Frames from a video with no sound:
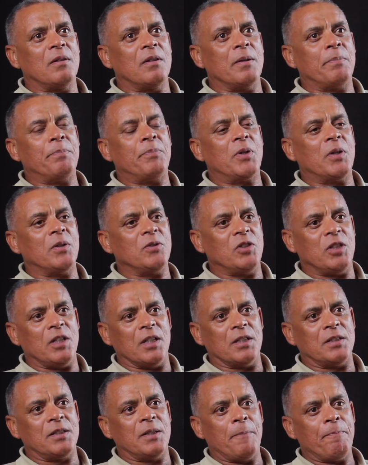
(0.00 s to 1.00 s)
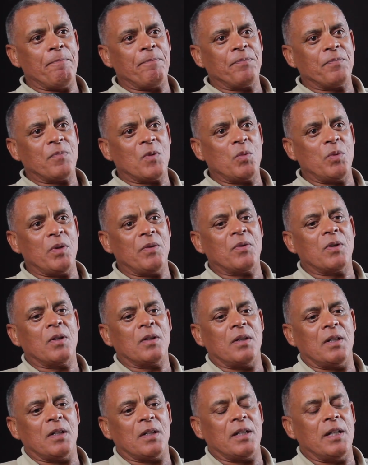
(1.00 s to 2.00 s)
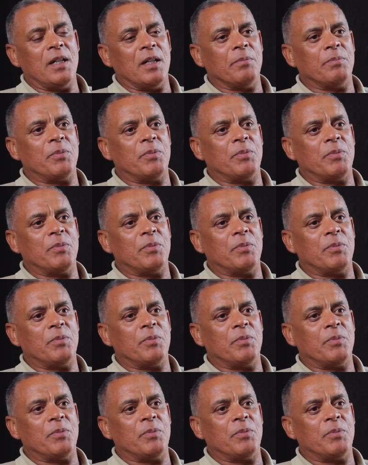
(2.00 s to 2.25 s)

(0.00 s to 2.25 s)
the proteas, we've got the king